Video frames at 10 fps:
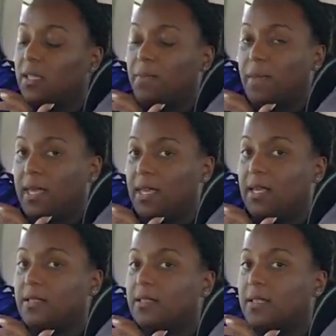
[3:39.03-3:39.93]
the
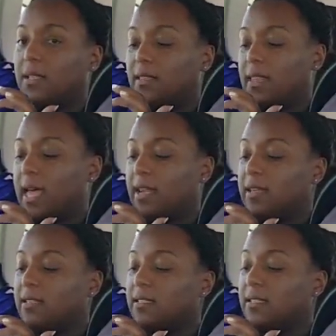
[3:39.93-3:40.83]
beans,
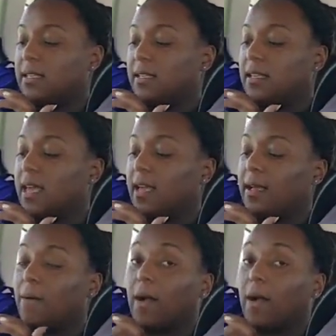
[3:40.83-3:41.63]
lettuce, and